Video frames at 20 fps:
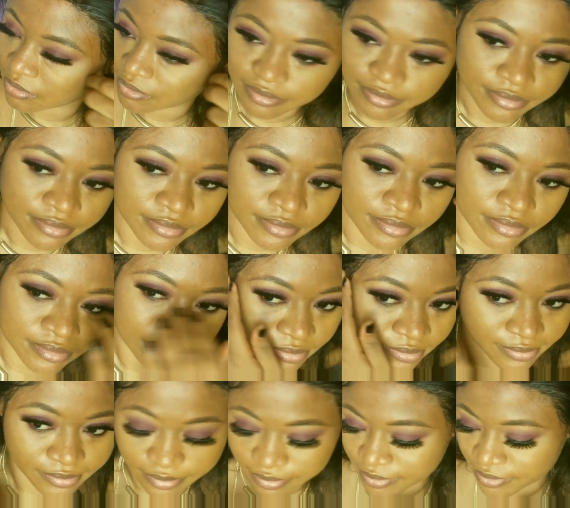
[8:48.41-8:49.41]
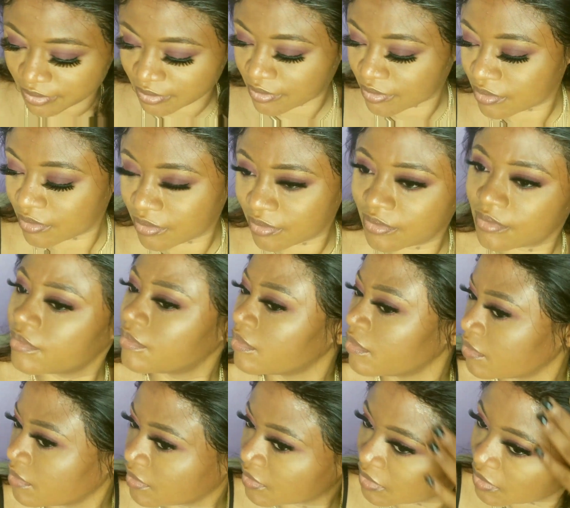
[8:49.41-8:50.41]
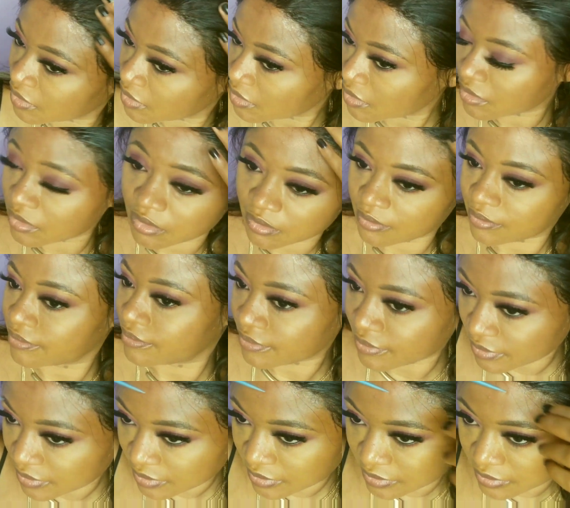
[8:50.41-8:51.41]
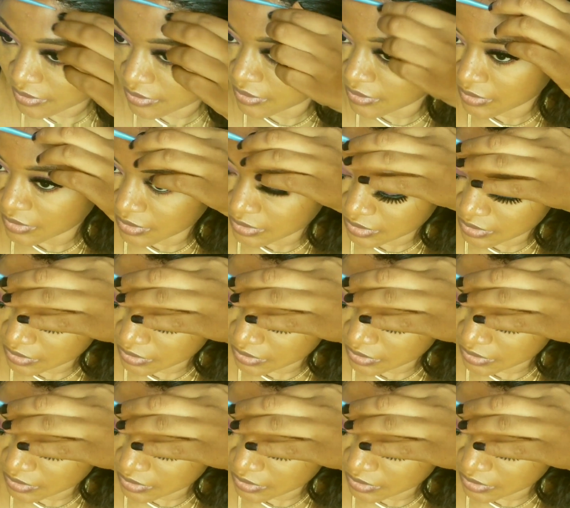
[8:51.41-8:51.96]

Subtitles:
I think I'm going to take out all those baby hairs later,